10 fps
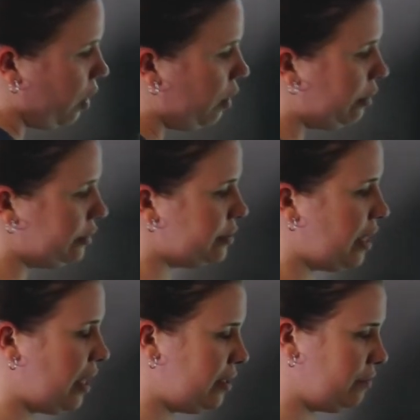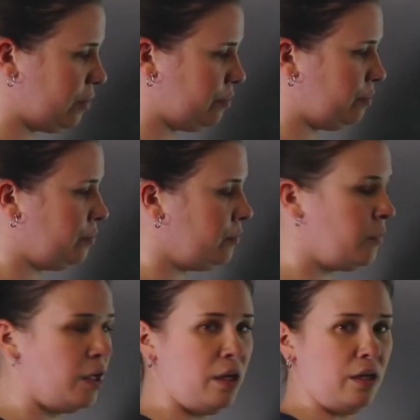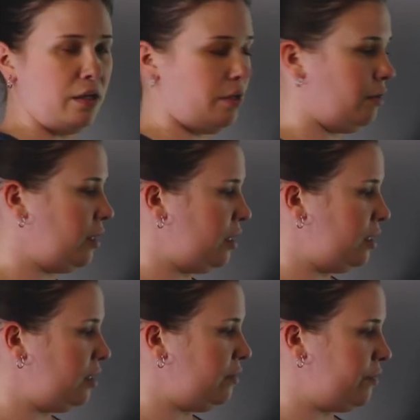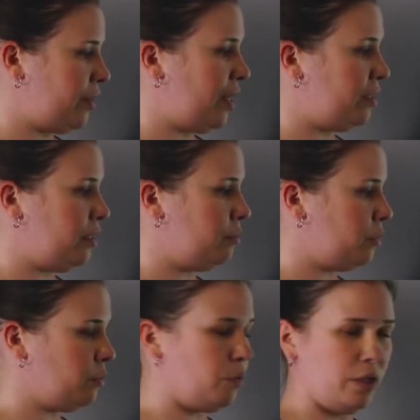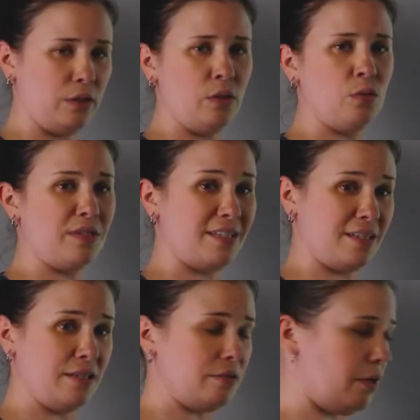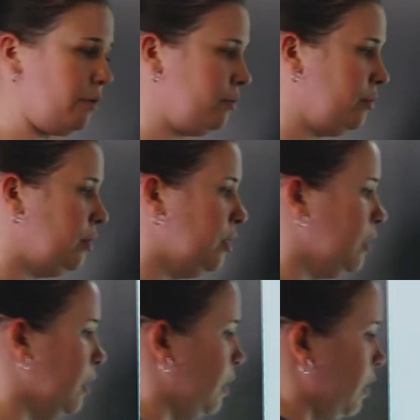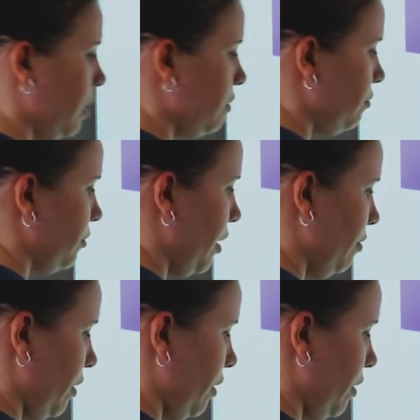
all 10 of them. Now, if that number 1 was a 0, I'd fly